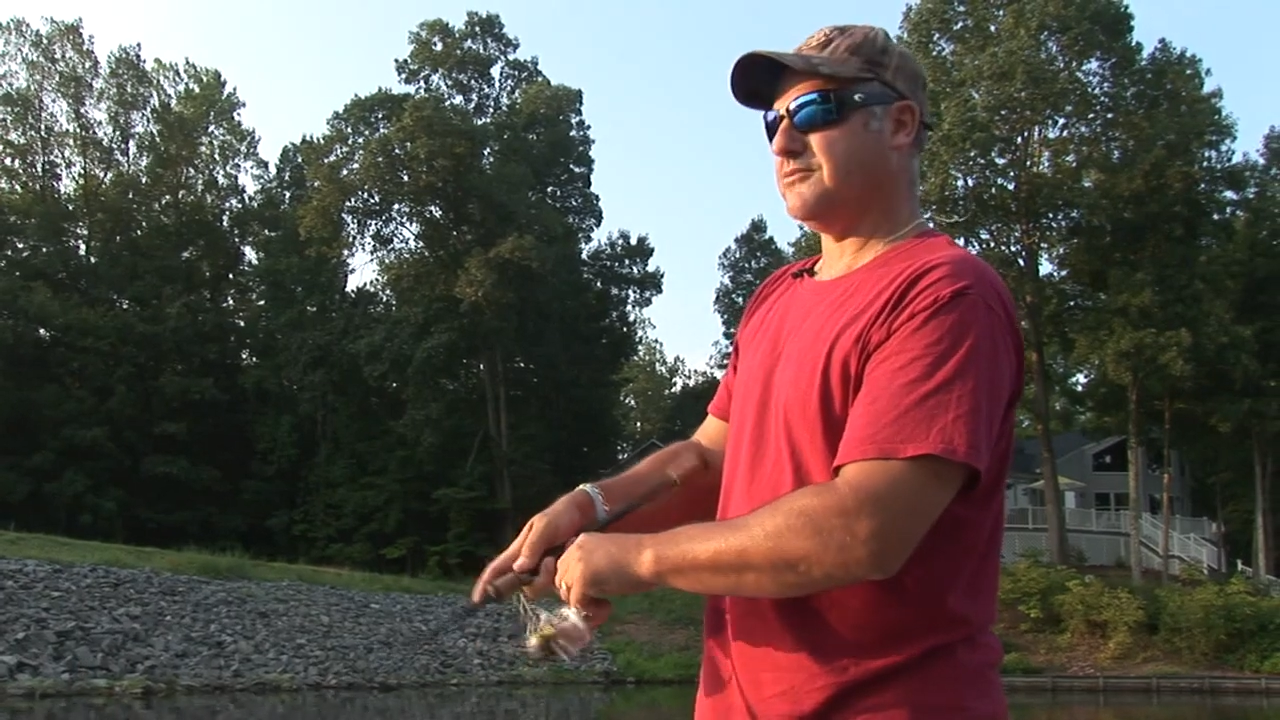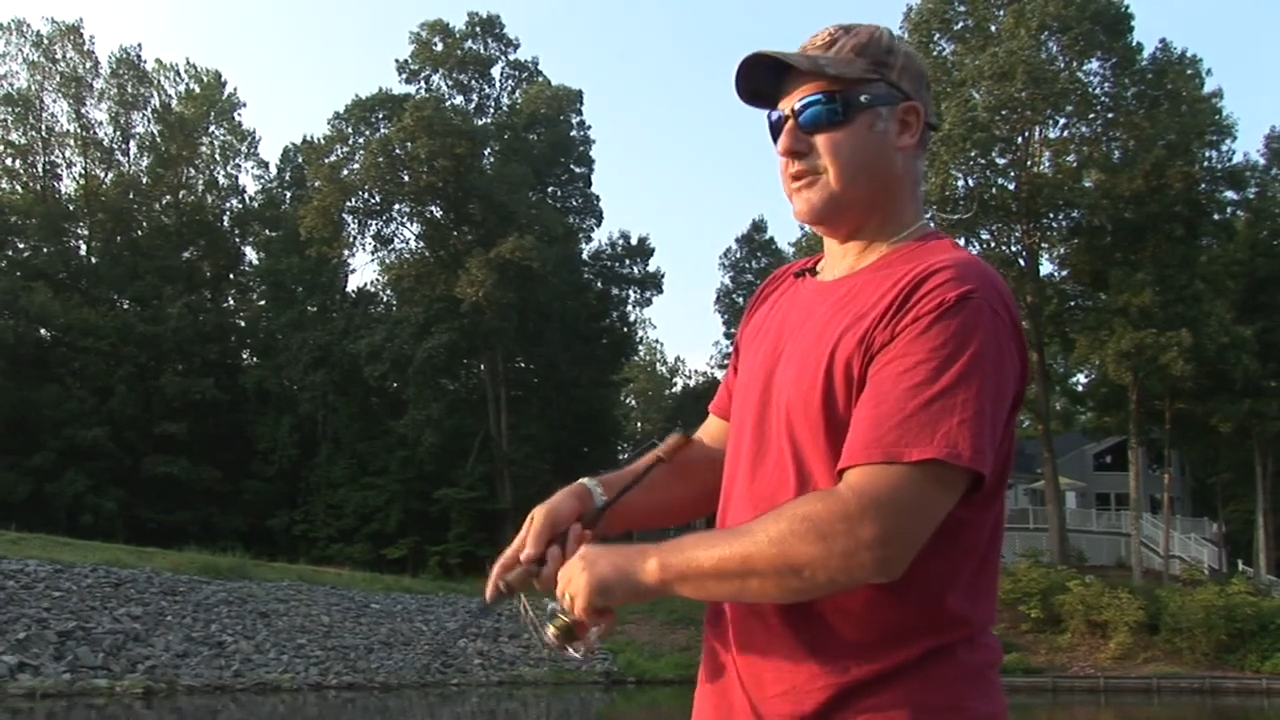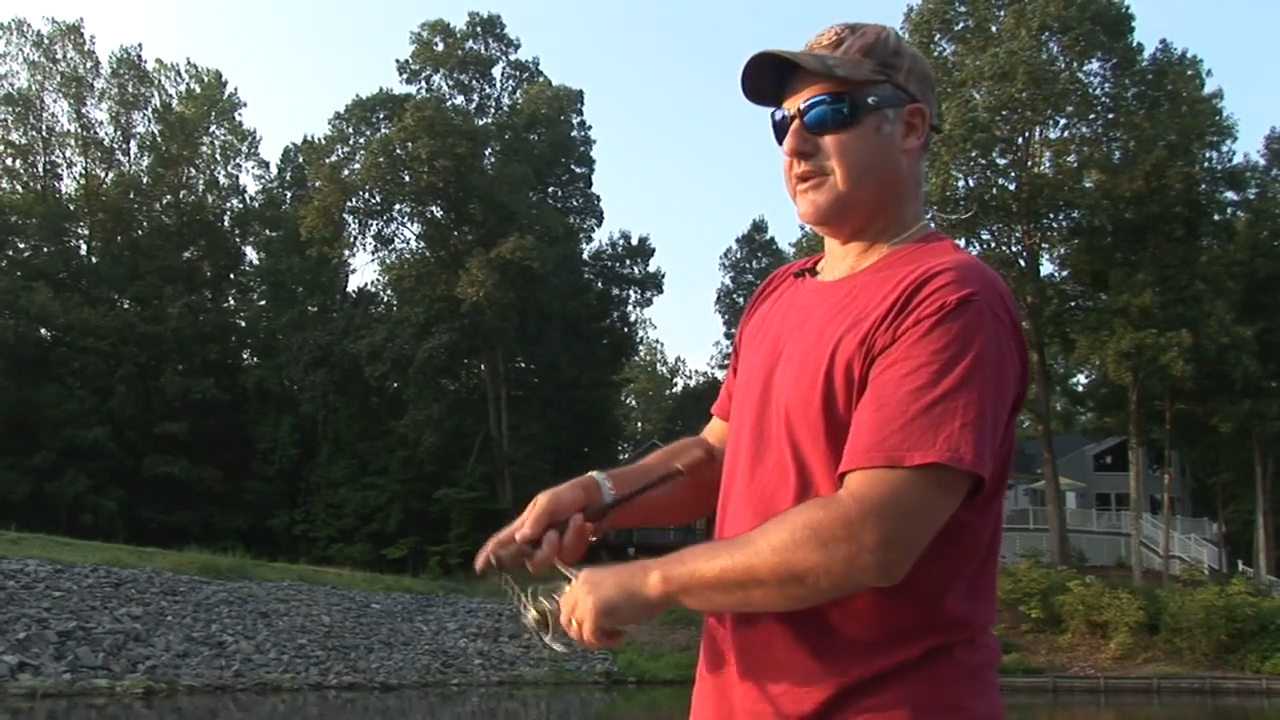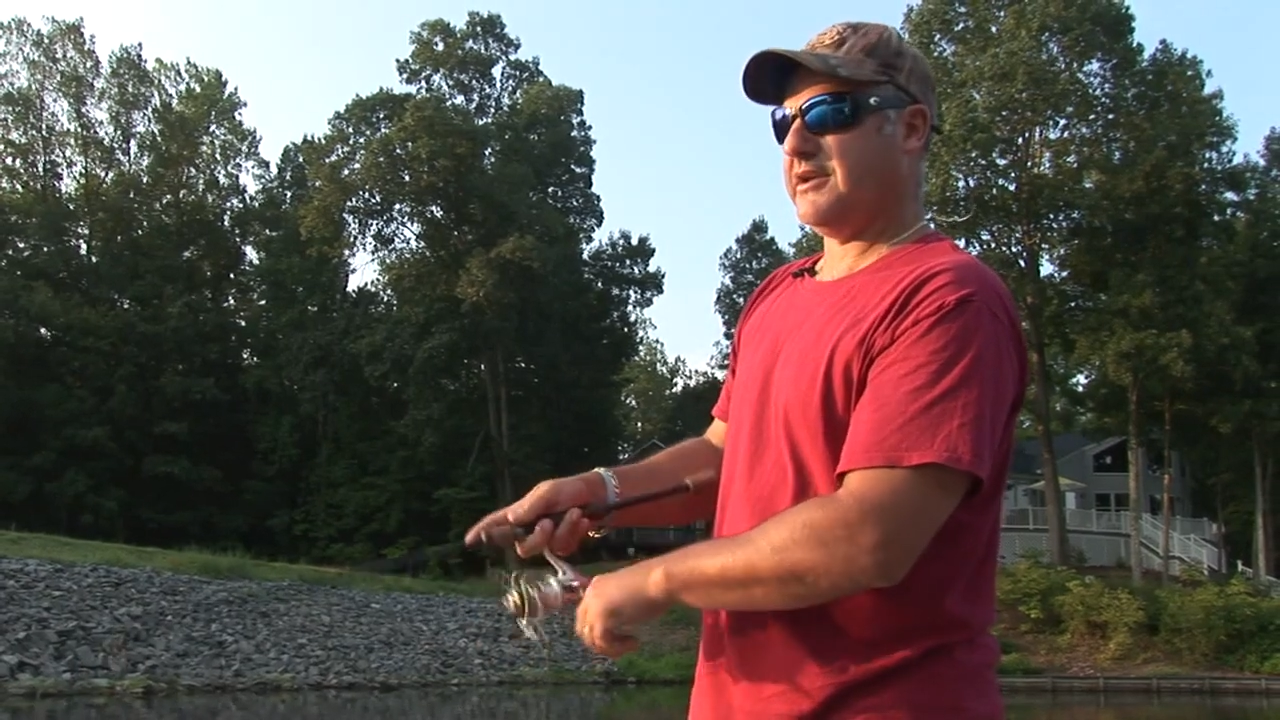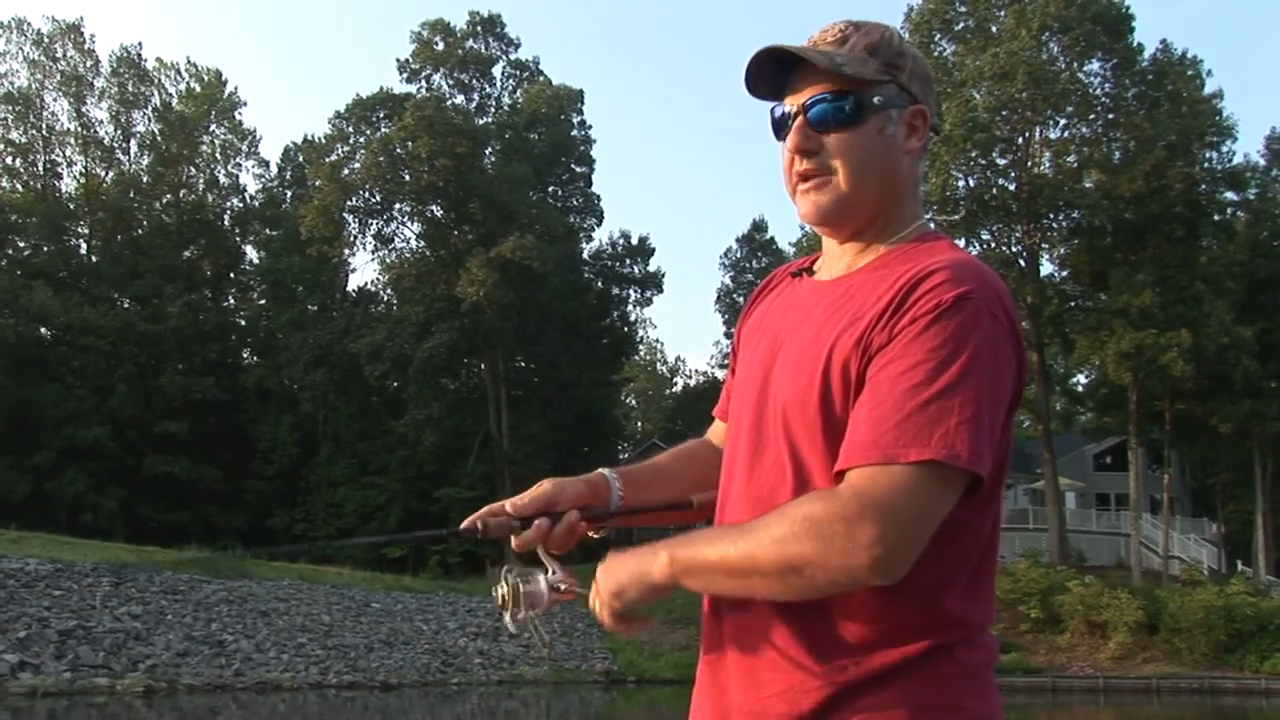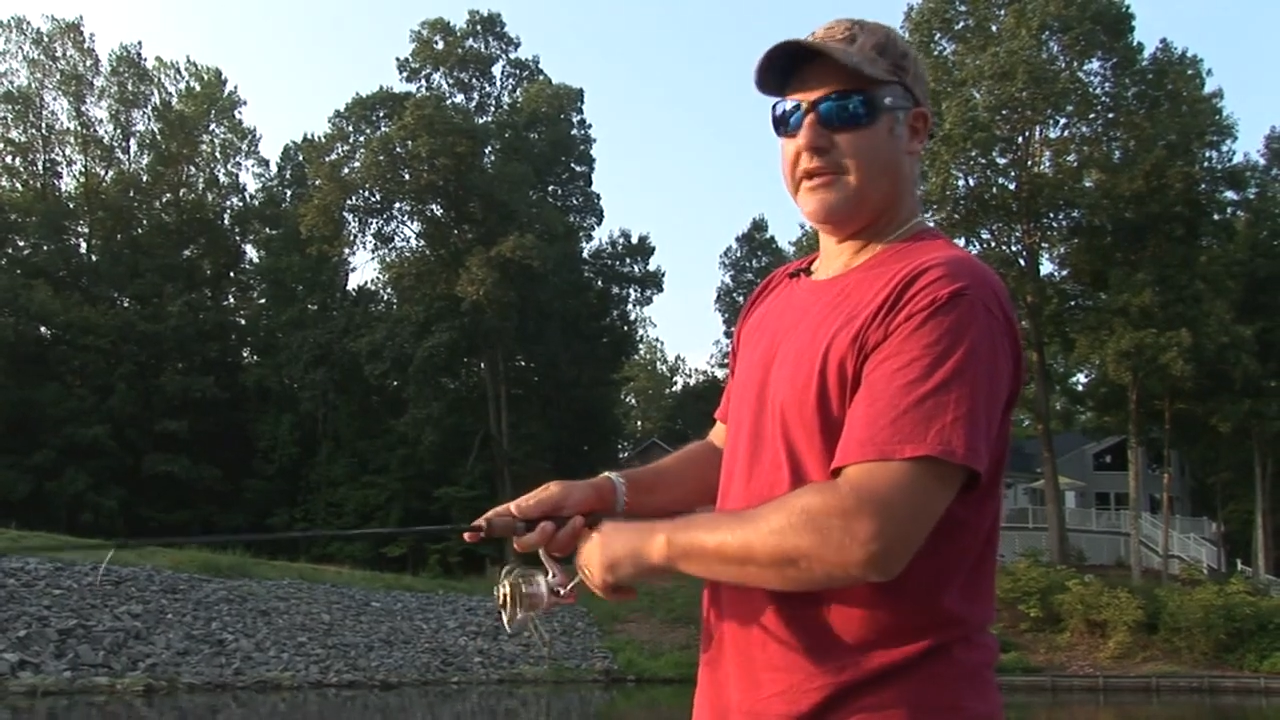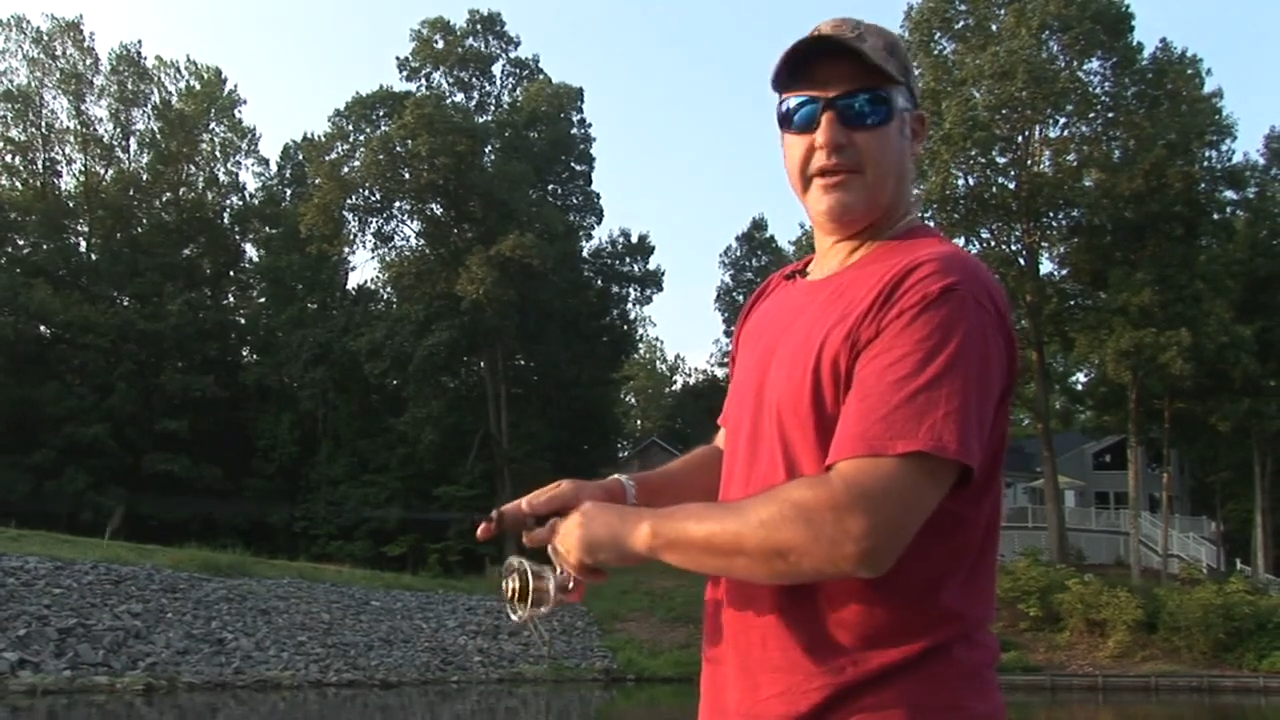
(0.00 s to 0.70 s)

trying to